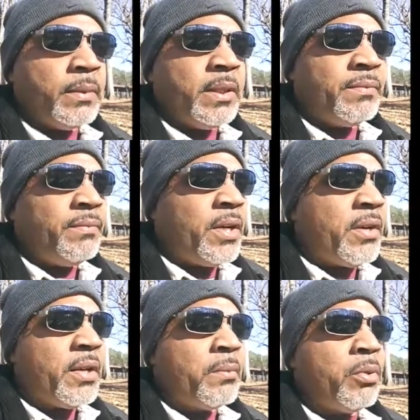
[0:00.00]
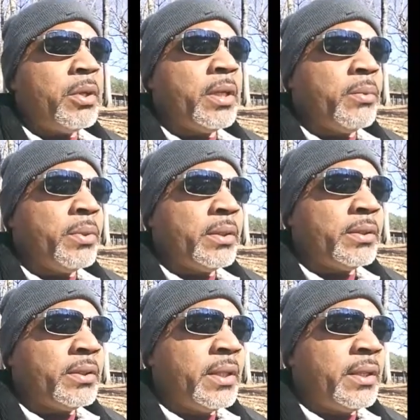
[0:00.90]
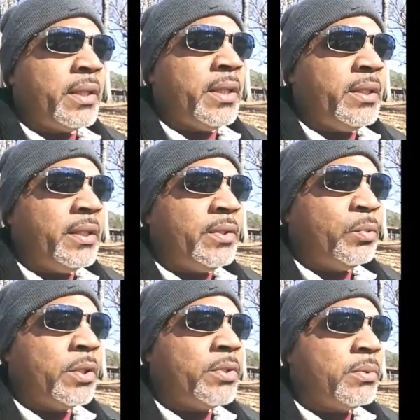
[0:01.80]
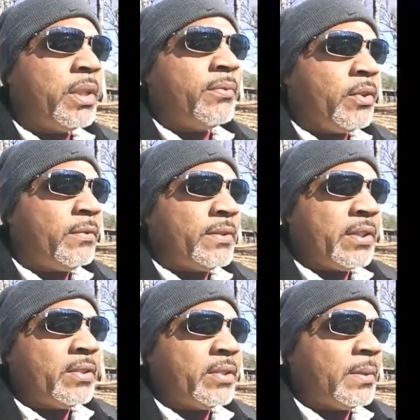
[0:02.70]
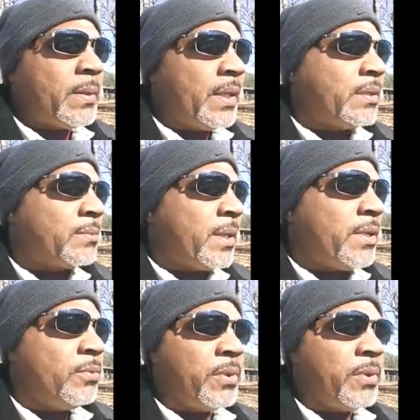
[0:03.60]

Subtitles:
It's very important that we understand that. And then once you give it over to your subconscious mind, you